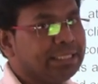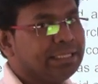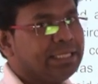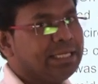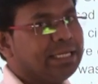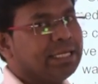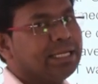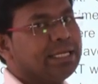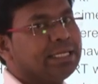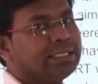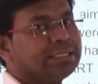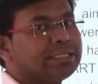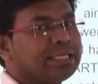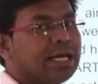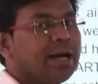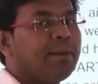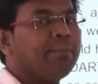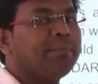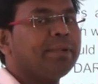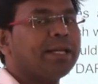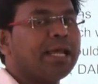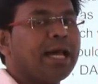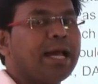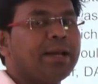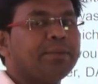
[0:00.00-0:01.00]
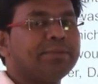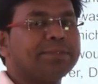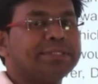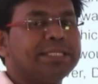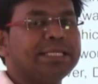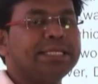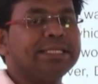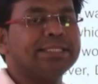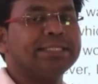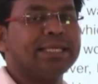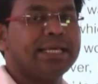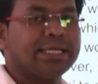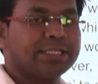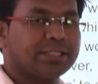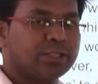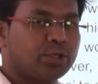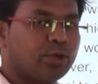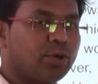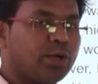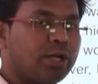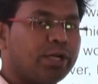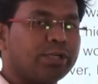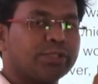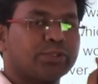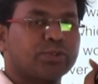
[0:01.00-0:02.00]
thing is, sometimes these
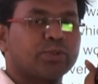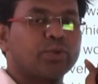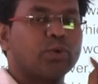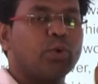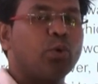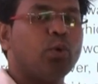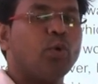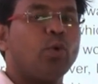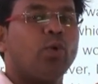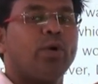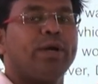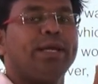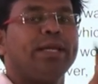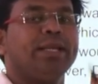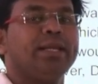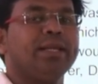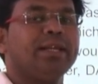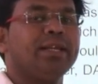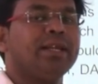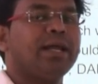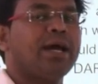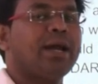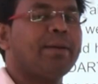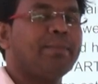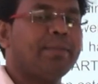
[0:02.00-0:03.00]
asteroids go in,